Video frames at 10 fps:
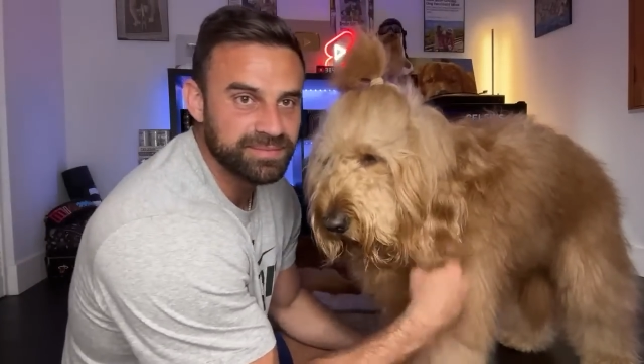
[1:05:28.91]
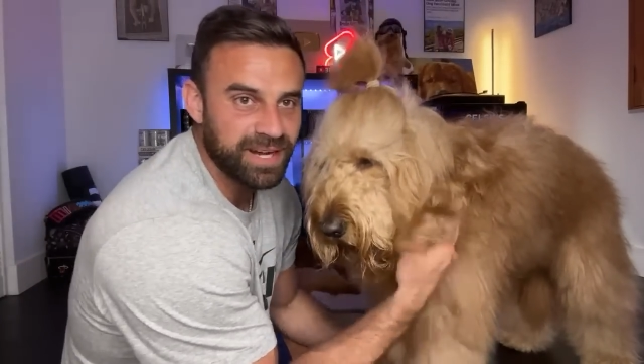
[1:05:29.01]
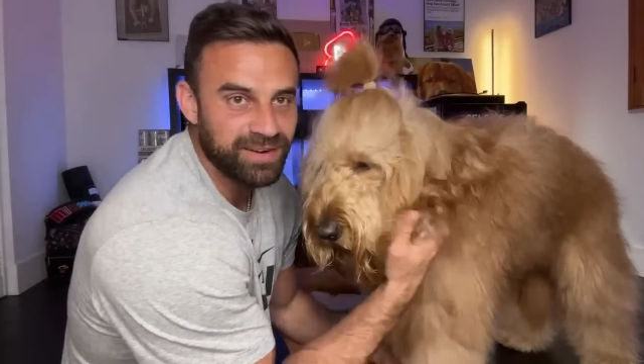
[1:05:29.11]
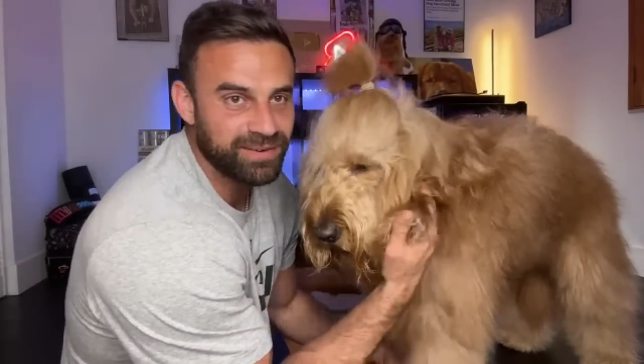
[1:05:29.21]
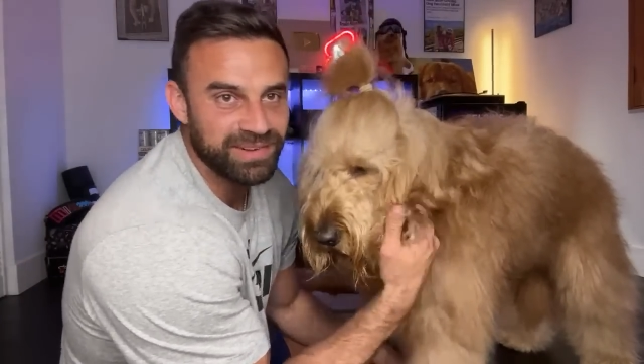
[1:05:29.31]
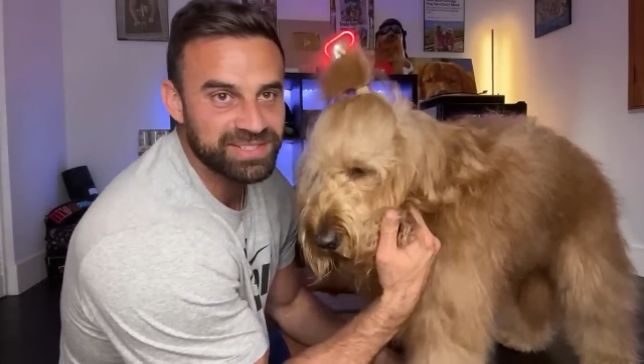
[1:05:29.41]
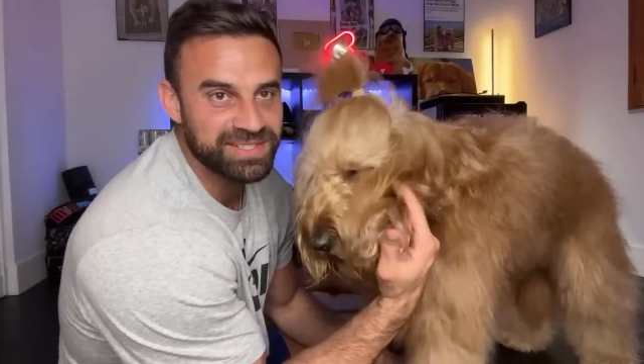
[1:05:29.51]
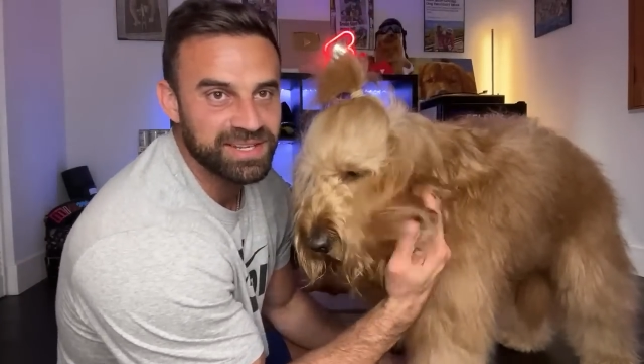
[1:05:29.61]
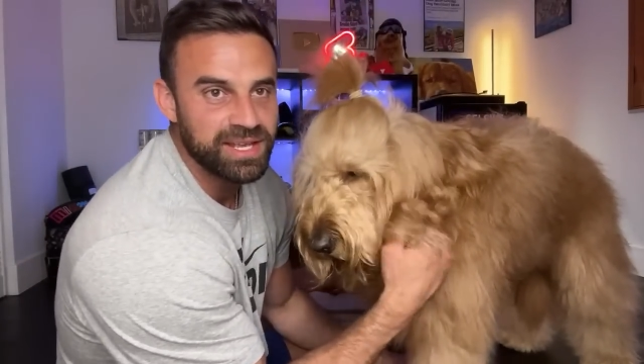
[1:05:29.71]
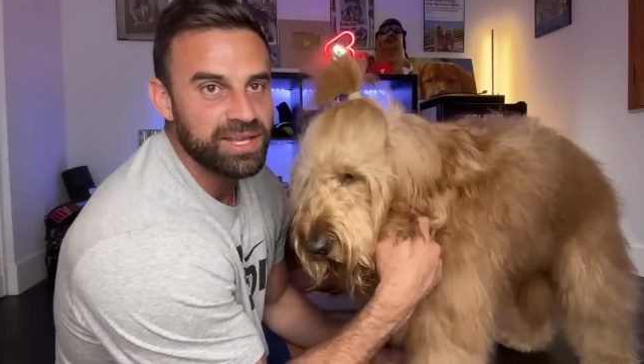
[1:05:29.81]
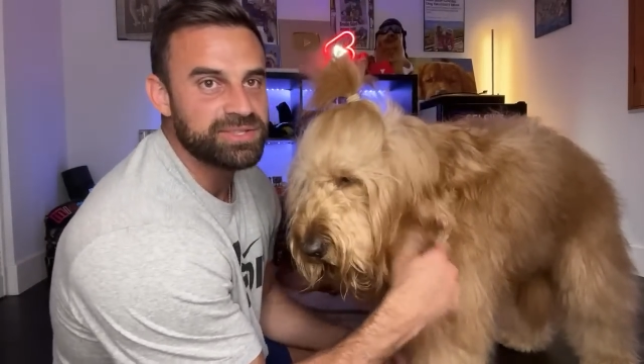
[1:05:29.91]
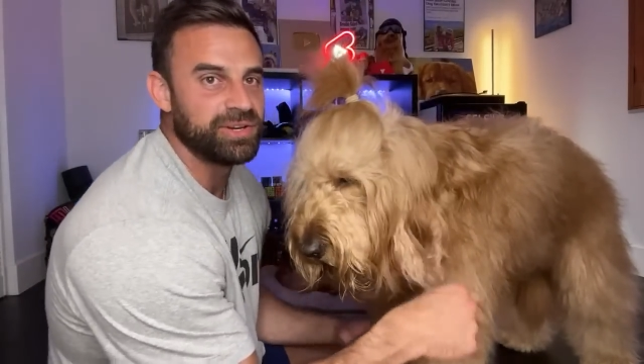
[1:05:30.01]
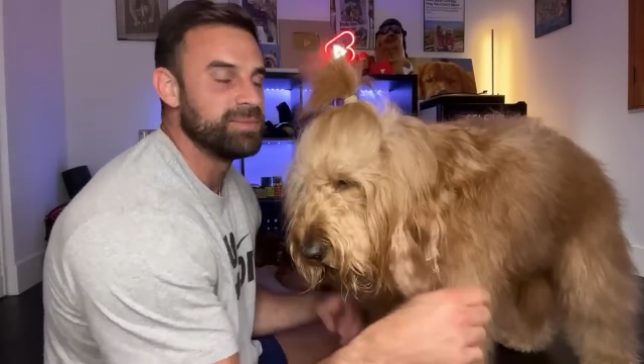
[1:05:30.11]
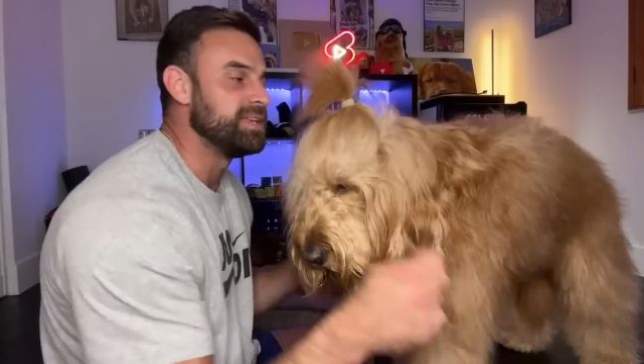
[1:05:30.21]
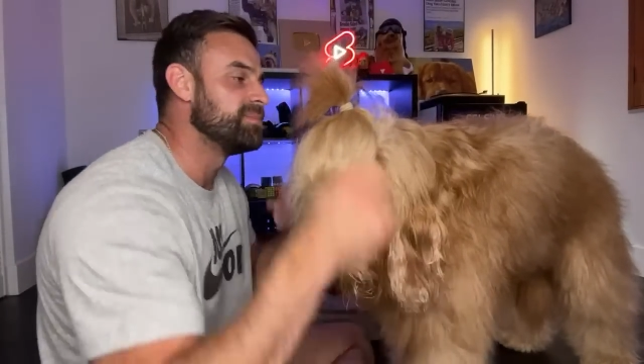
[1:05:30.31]
I don't know what else.
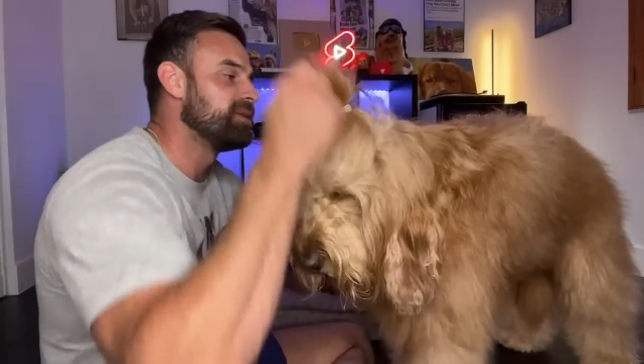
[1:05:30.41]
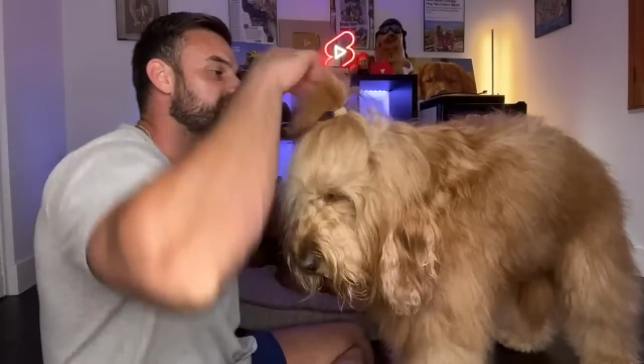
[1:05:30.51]
Turn him emo?